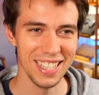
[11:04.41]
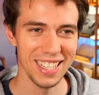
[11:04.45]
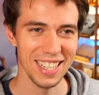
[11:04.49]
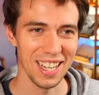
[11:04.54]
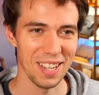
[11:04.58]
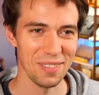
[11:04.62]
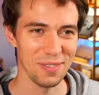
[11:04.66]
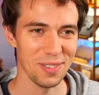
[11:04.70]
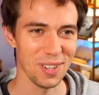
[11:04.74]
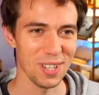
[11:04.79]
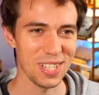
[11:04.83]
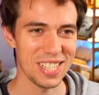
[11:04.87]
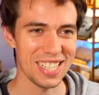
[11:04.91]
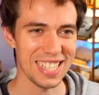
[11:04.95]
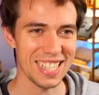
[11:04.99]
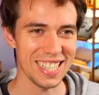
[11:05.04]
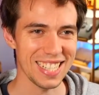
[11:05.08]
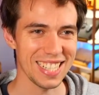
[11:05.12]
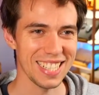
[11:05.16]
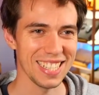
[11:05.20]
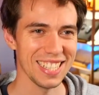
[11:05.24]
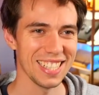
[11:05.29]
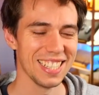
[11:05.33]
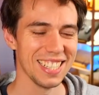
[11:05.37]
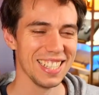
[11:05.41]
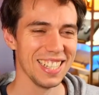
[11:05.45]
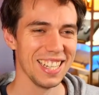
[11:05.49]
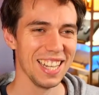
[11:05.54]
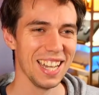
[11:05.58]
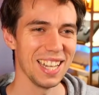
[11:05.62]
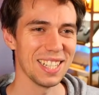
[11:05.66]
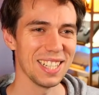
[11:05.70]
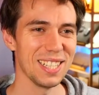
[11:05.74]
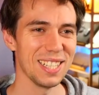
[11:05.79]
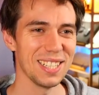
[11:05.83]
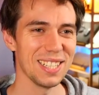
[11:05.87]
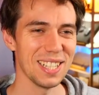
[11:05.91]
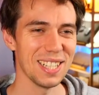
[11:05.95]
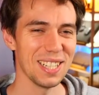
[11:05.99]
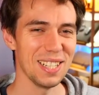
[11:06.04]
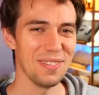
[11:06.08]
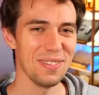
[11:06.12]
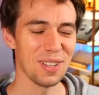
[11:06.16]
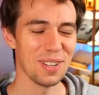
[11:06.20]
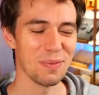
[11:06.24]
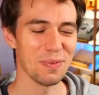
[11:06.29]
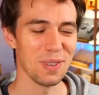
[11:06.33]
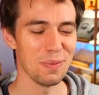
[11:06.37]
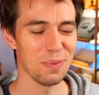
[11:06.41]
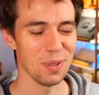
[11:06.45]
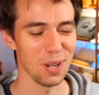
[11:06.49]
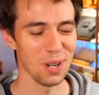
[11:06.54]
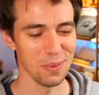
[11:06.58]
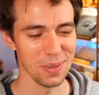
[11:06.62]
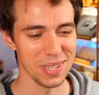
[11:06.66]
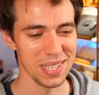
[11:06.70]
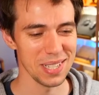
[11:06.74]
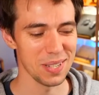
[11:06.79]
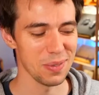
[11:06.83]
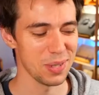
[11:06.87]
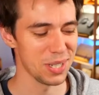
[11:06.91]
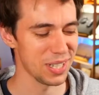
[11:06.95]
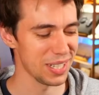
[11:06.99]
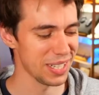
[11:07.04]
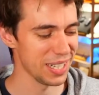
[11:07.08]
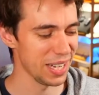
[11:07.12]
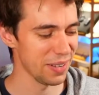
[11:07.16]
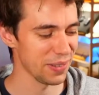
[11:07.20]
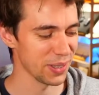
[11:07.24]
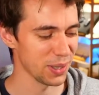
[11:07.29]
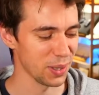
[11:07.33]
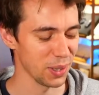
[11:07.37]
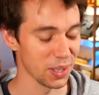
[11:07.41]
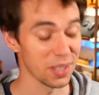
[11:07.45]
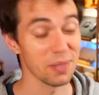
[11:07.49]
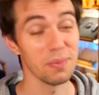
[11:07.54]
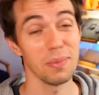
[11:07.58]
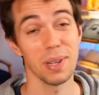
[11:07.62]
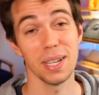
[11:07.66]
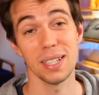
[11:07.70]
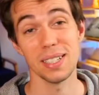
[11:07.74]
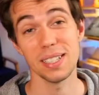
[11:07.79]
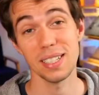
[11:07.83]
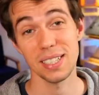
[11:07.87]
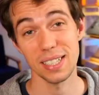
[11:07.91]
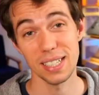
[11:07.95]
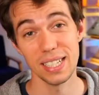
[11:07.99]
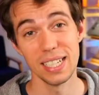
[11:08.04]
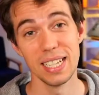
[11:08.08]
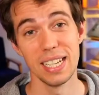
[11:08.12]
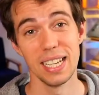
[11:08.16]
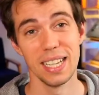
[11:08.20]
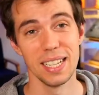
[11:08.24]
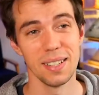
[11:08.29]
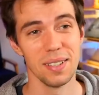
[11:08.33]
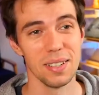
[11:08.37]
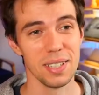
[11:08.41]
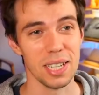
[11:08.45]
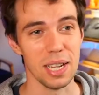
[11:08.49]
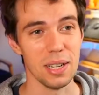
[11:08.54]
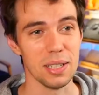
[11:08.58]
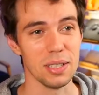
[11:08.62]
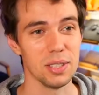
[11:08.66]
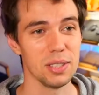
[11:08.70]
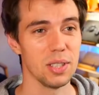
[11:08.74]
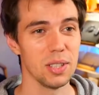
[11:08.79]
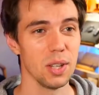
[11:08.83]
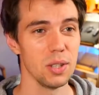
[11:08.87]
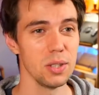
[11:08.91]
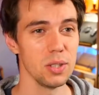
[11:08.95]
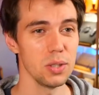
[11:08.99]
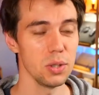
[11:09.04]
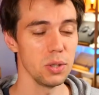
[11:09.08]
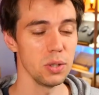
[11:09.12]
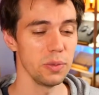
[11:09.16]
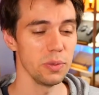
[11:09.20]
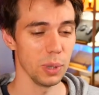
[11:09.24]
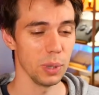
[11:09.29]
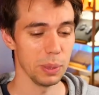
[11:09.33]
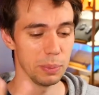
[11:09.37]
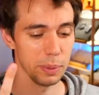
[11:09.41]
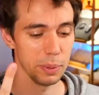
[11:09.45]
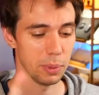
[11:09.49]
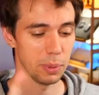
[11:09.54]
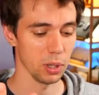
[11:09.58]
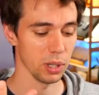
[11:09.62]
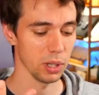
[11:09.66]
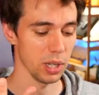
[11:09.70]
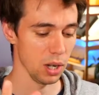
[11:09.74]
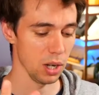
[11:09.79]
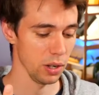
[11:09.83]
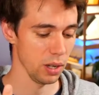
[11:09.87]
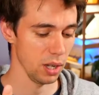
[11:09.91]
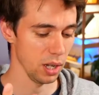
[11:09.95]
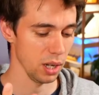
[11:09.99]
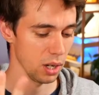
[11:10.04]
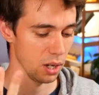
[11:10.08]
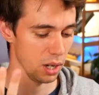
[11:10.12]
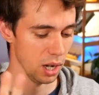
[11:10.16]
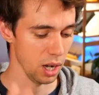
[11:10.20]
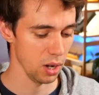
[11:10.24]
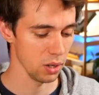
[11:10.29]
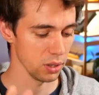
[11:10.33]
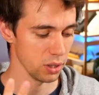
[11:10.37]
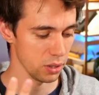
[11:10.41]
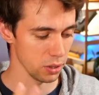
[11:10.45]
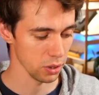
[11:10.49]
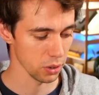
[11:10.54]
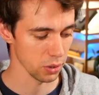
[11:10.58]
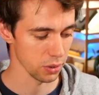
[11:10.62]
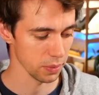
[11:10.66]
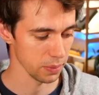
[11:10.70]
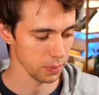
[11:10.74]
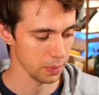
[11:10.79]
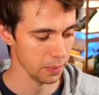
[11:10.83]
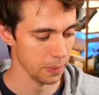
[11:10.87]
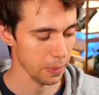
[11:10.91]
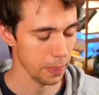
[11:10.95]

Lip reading: unfortunately I didn't deliver on my promise, which is never good. But yeah, those two will be out soon.